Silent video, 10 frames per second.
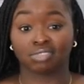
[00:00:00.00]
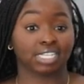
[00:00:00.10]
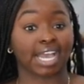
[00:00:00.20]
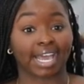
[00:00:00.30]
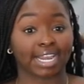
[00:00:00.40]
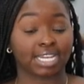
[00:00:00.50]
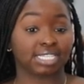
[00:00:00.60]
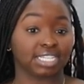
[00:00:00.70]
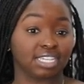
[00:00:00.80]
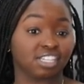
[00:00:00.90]
nine out
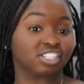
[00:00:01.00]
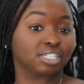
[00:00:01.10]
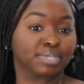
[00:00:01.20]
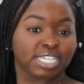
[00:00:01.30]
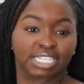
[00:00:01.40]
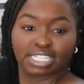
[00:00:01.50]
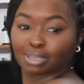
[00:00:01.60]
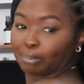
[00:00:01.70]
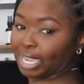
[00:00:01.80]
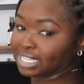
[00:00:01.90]
of ten just because it's
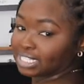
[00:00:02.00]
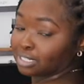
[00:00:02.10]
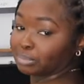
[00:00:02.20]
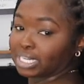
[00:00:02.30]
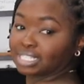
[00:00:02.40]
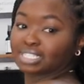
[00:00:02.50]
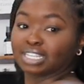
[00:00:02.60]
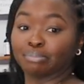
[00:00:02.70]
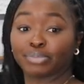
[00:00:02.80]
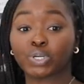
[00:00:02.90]
a basic, but it's
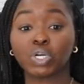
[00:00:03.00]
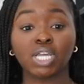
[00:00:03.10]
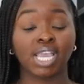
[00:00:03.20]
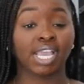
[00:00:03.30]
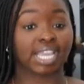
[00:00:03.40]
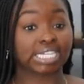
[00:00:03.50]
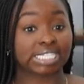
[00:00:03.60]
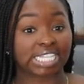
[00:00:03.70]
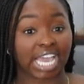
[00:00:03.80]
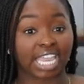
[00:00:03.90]
simple.
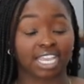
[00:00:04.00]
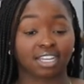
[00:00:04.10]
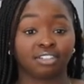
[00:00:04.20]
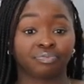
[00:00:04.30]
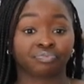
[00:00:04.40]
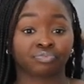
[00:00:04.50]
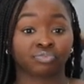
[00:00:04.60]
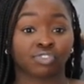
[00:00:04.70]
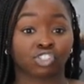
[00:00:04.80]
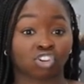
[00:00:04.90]
It's like
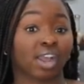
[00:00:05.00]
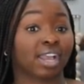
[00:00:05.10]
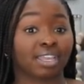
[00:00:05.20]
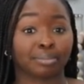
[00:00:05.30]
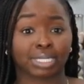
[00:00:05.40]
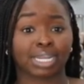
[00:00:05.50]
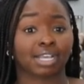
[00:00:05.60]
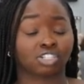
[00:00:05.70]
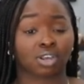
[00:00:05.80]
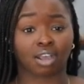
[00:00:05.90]
trying but
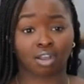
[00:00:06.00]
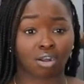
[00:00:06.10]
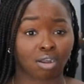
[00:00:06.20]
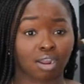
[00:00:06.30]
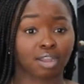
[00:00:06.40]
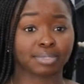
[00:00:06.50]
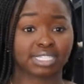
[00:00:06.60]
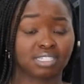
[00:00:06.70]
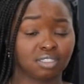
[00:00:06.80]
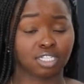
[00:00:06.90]
not trying hard, but
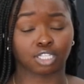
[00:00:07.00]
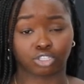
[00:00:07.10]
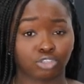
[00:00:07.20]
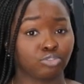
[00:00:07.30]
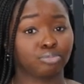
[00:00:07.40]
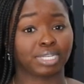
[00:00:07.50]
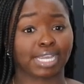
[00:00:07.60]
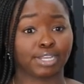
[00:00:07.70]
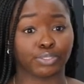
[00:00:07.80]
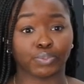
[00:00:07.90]
still looking cute but
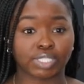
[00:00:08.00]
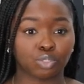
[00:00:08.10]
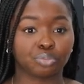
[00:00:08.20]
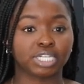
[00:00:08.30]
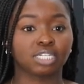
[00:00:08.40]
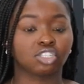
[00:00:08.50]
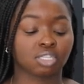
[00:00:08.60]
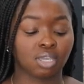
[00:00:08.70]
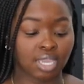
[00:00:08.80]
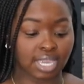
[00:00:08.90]
not doing too much.
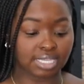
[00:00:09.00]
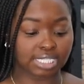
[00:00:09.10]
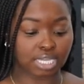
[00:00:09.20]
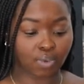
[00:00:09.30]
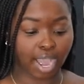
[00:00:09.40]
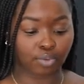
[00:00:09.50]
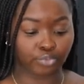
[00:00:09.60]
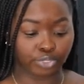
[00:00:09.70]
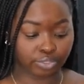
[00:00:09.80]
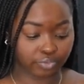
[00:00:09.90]
And so I
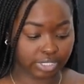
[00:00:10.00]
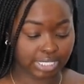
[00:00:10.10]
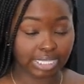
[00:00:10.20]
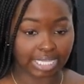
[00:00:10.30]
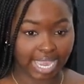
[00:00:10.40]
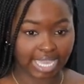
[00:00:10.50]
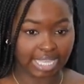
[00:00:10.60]
really, really like